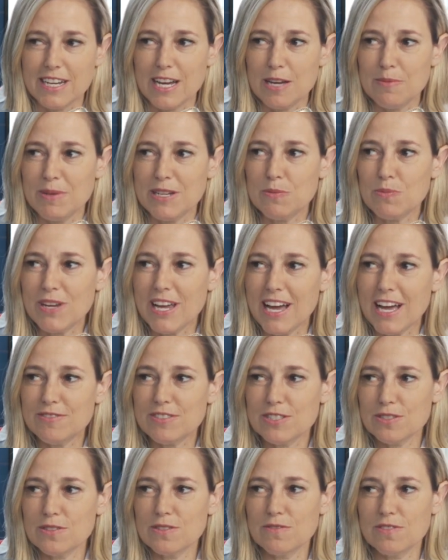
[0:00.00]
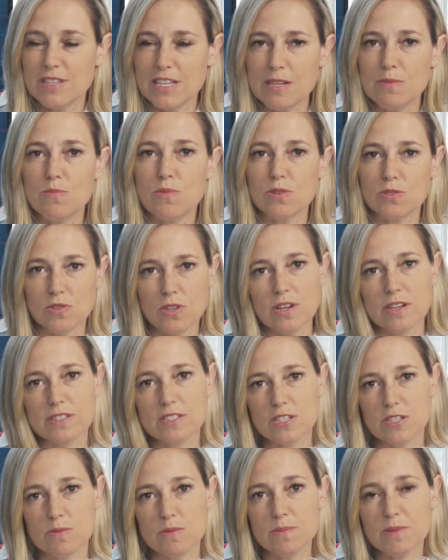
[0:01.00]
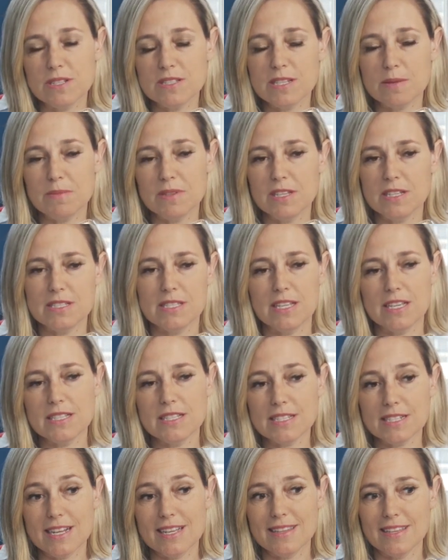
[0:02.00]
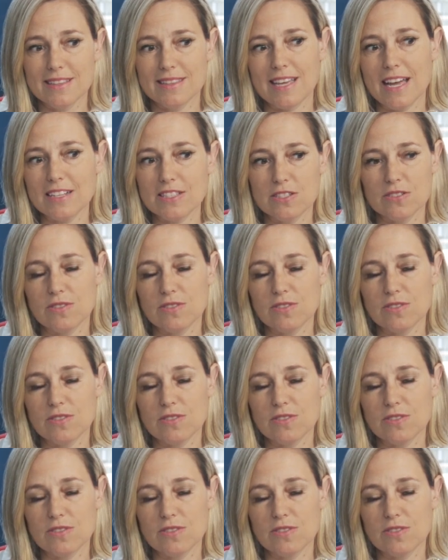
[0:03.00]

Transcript: I mean, we have to sort of think more long term about some of these things, and I think that's a great